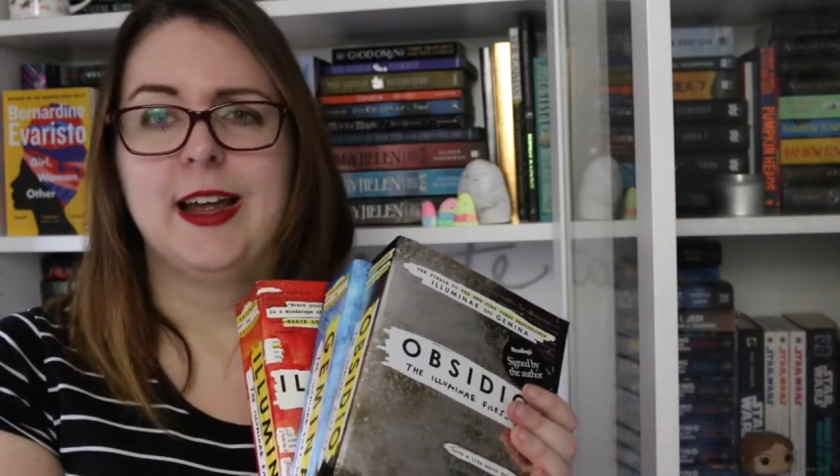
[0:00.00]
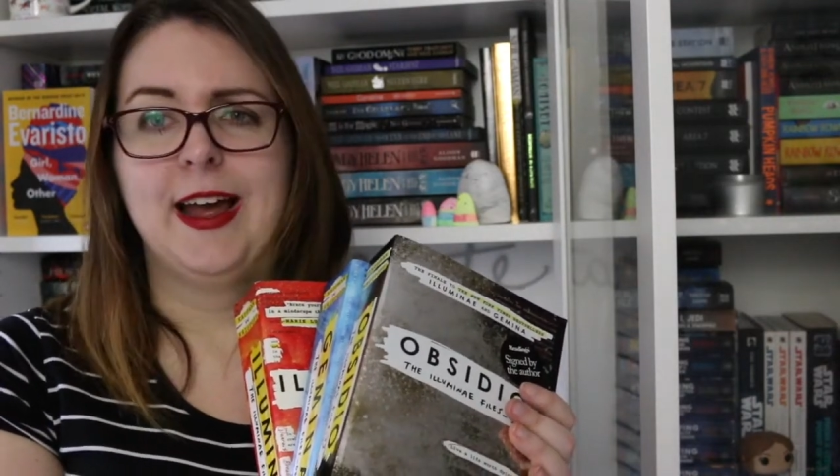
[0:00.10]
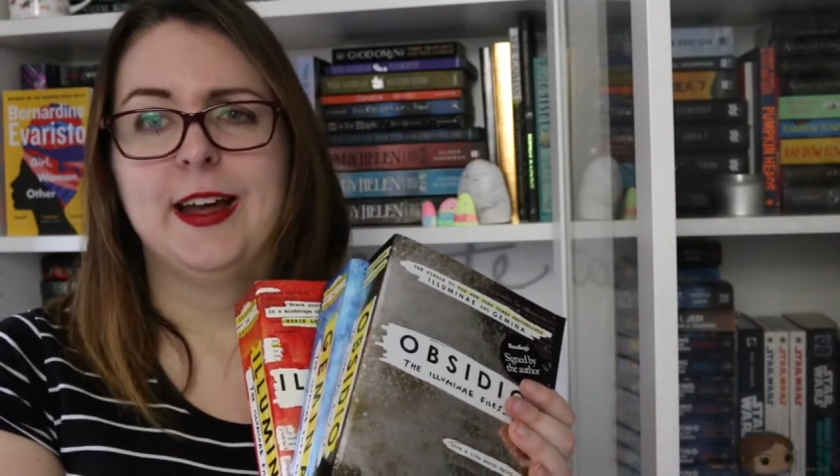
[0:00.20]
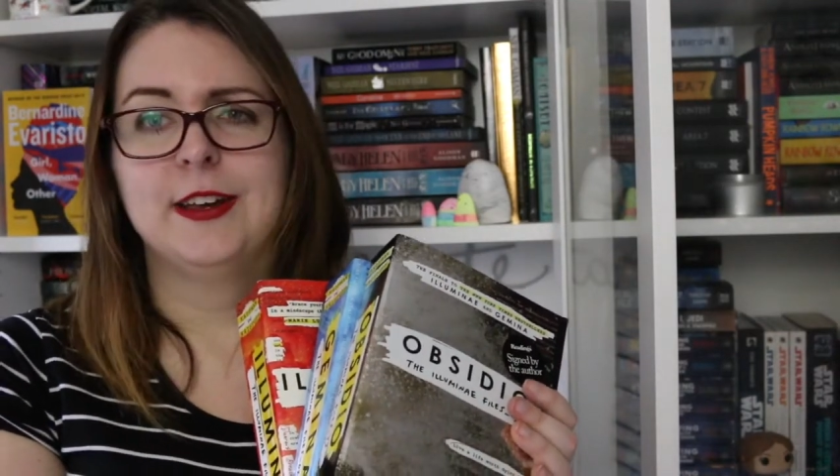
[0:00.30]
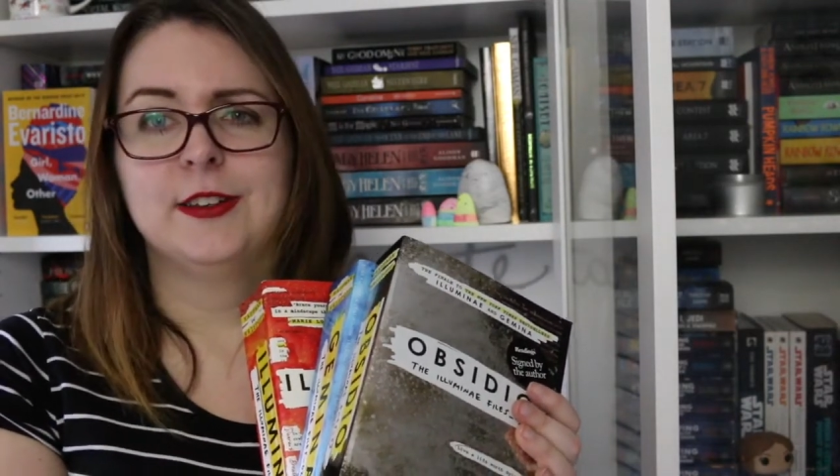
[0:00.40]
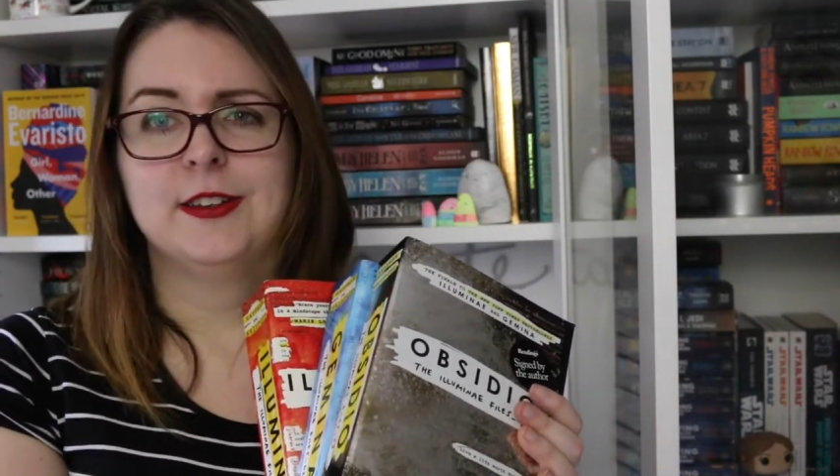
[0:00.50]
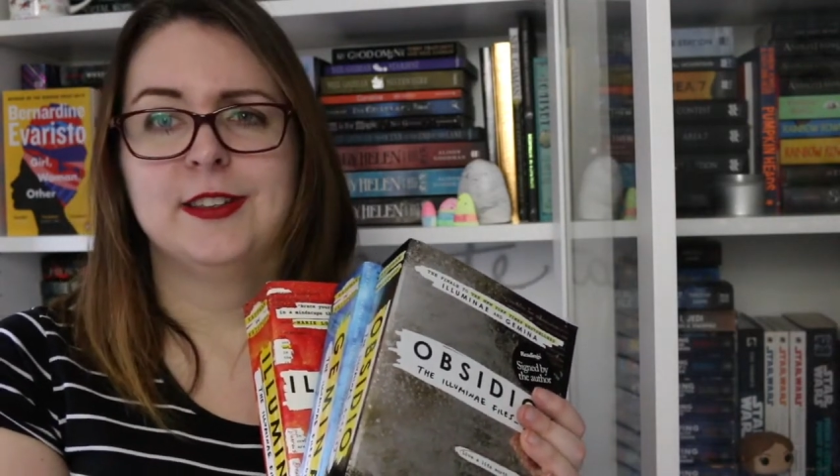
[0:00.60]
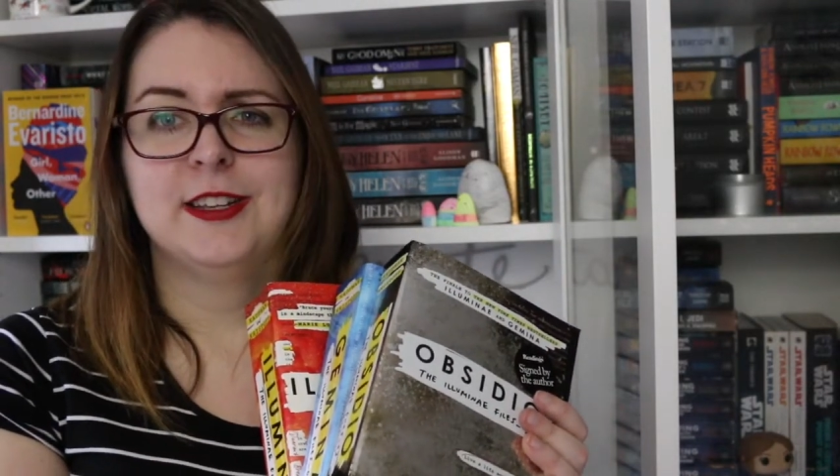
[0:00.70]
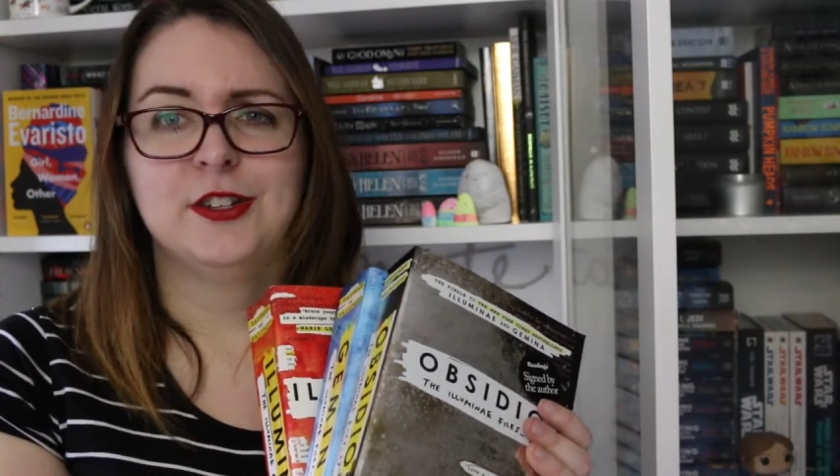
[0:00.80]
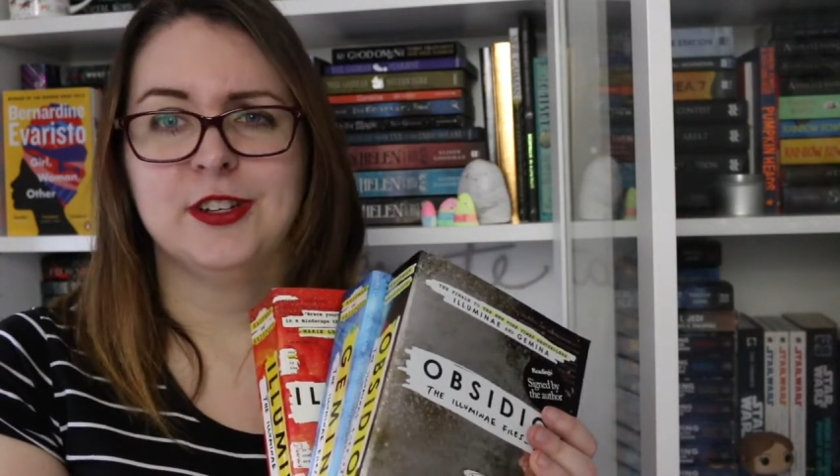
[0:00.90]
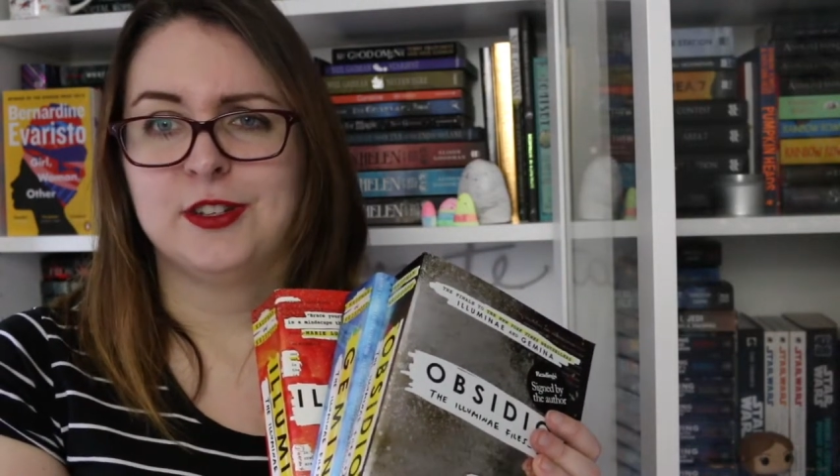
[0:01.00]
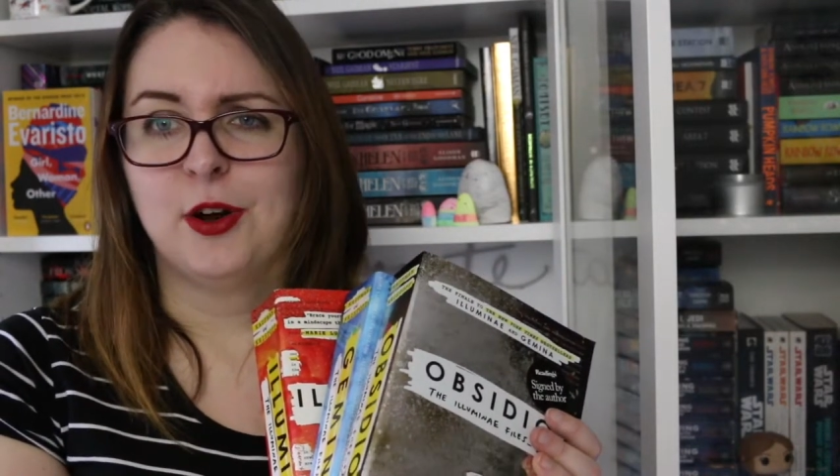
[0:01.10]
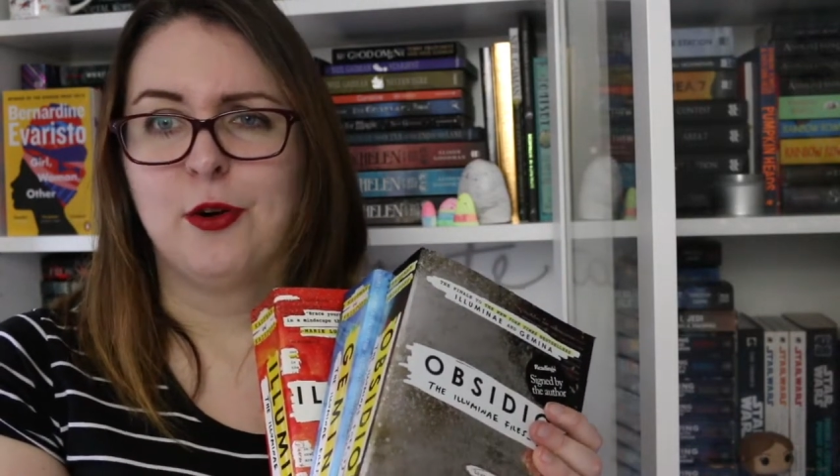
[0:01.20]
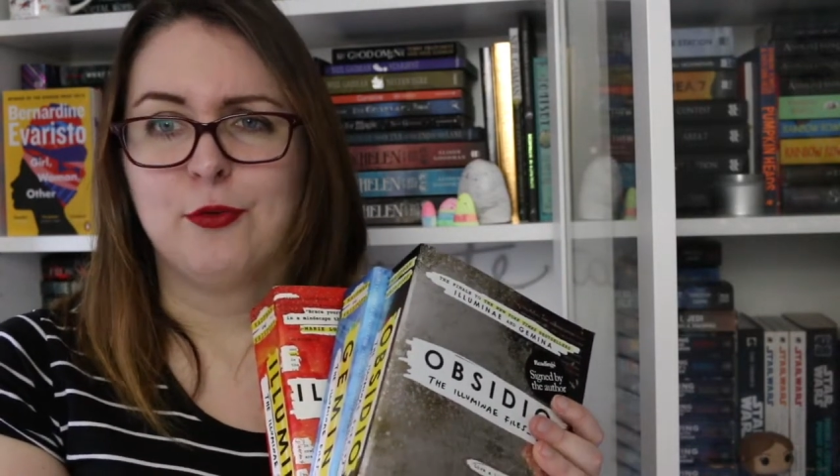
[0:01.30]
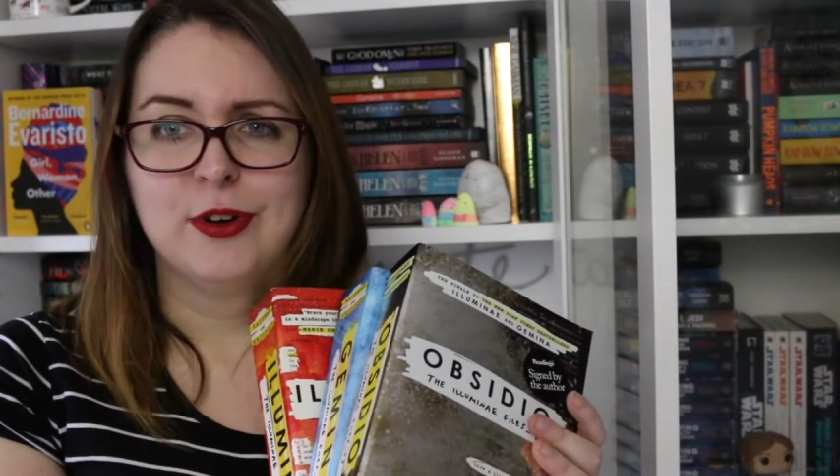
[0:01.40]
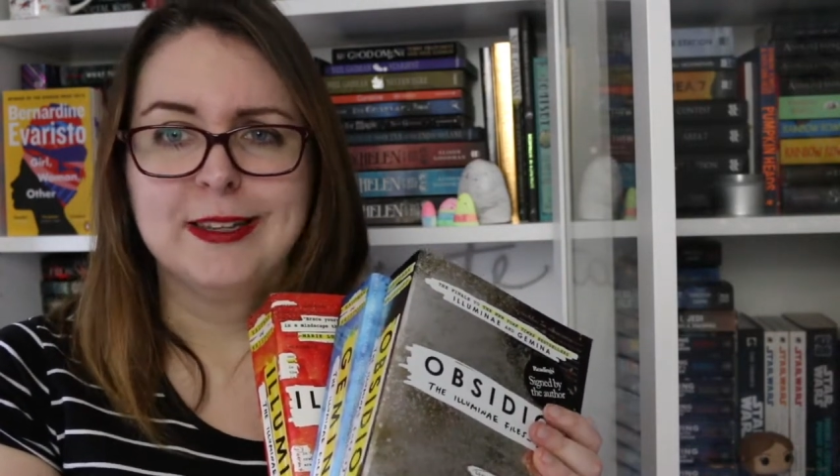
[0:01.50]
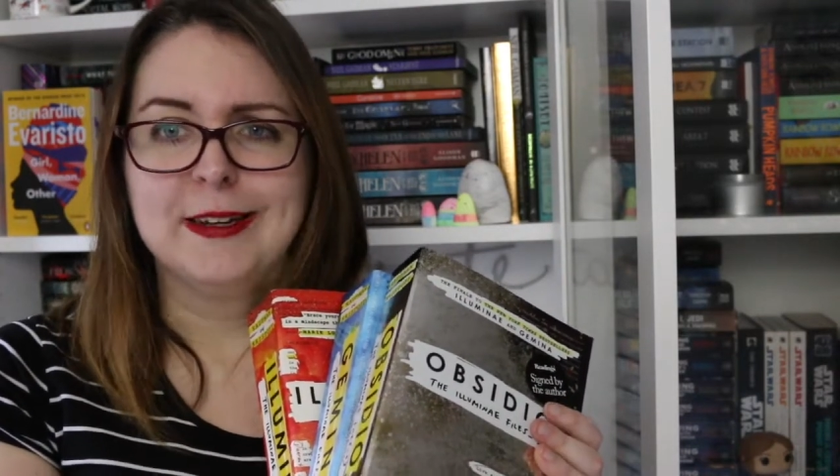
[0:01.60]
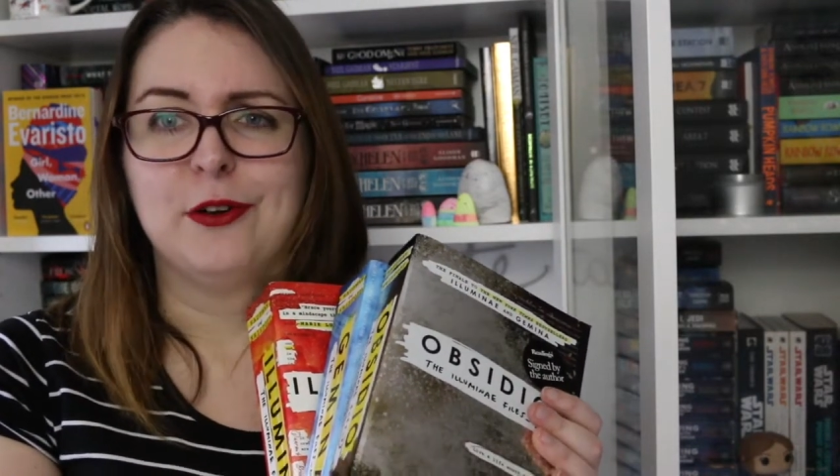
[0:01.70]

and they're just a really